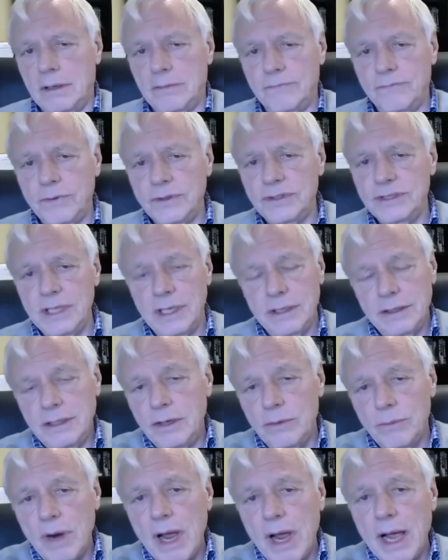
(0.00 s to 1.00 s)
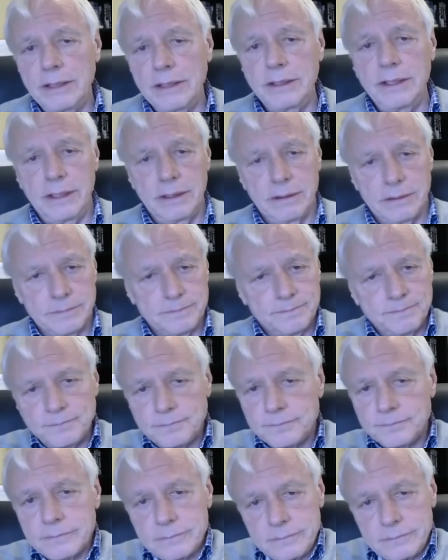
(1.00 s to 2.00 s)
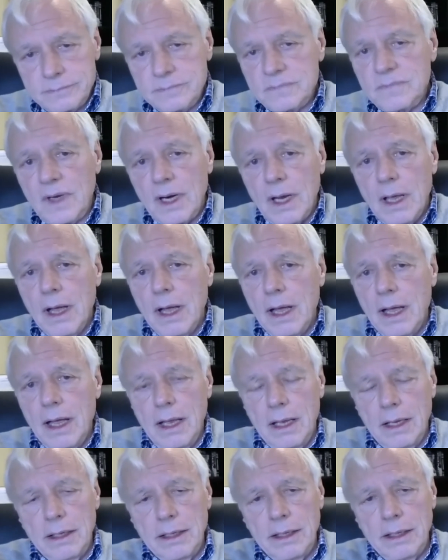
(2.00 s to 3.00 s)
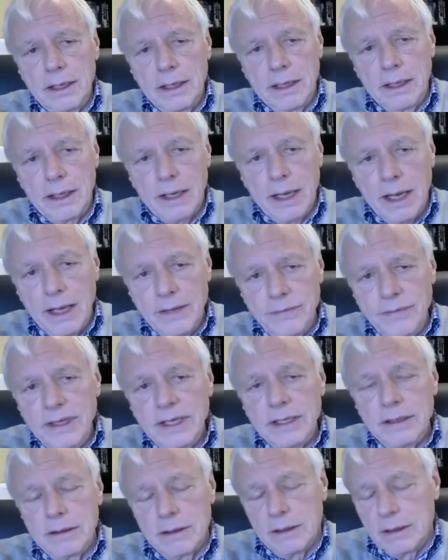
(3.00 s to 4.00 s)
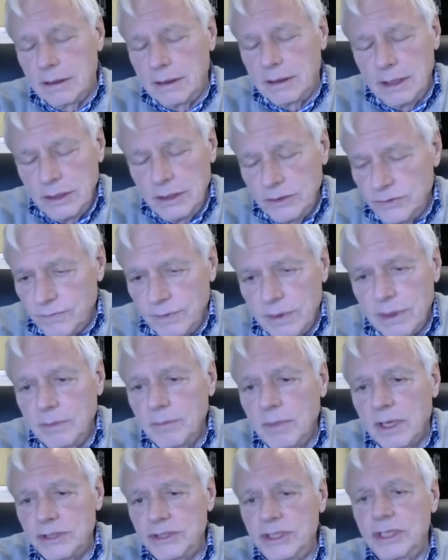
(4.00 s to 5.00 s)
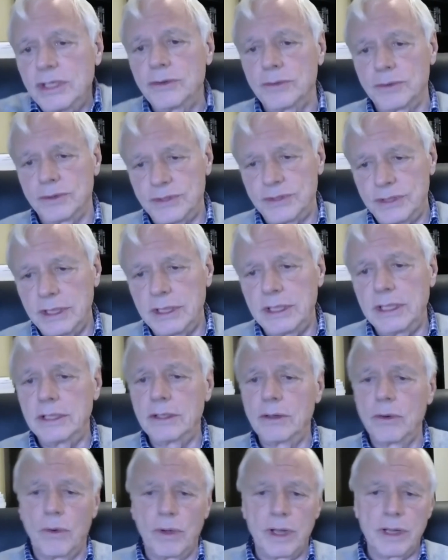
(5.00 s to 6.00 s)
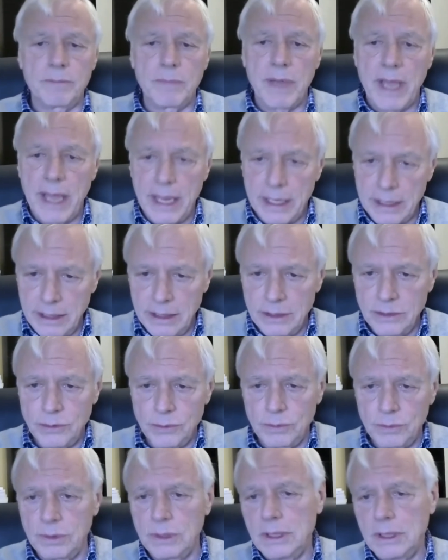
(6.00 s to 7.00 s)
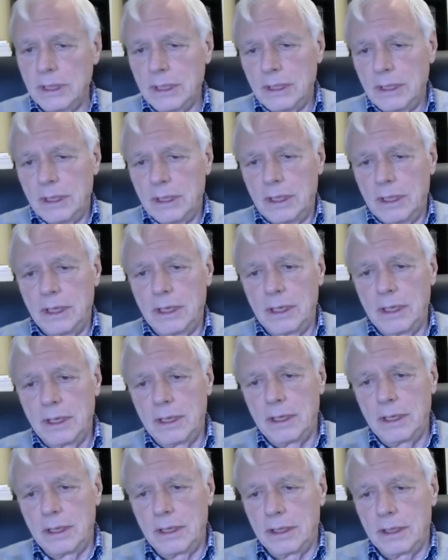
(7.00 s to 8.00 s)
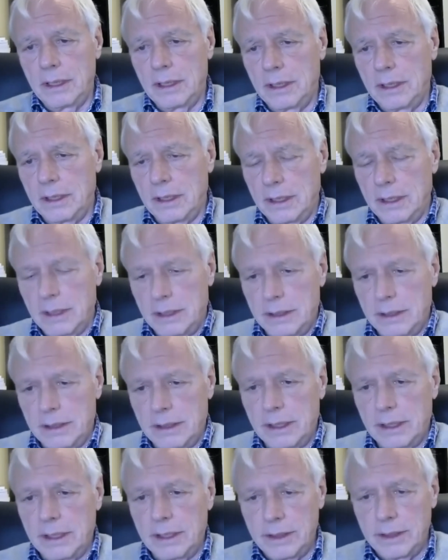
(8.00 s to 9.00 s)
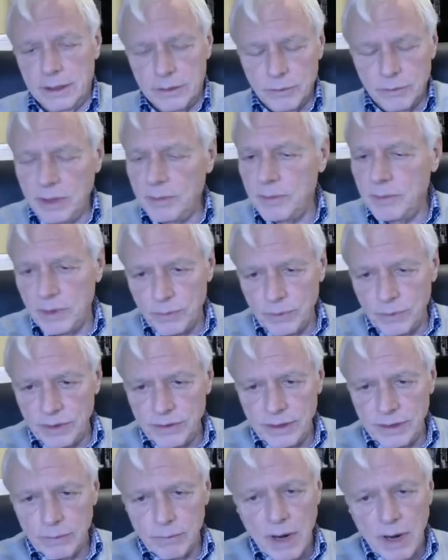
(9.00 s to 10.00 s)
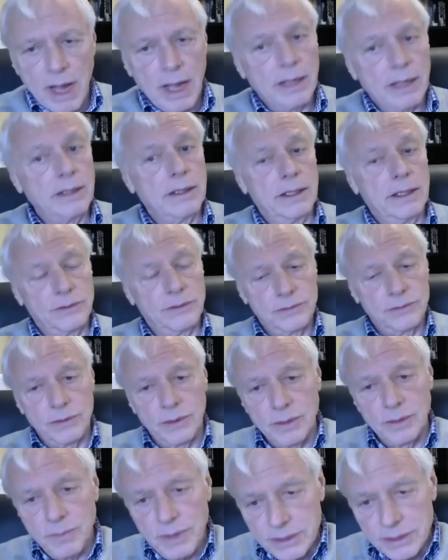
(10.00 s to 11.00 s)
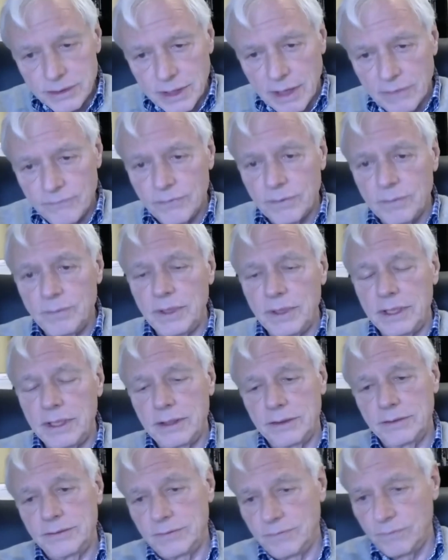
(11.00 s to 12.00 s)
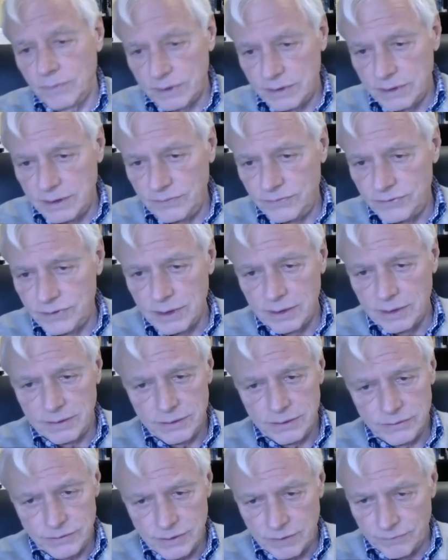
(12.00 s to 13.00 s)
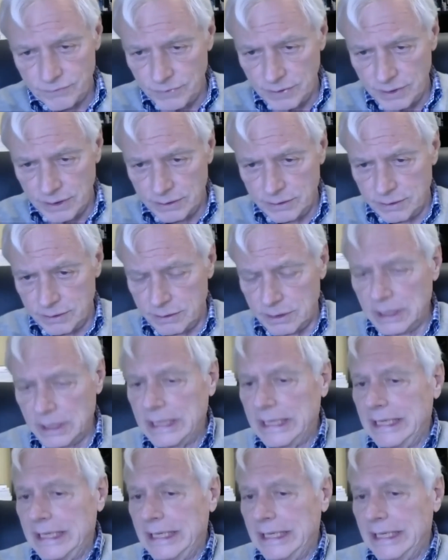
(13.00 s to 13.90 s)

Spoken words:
First on the Iran deal, I think he's very much interested in going back into an agreement with Iran. It's going to be tougher because of what they've suffered under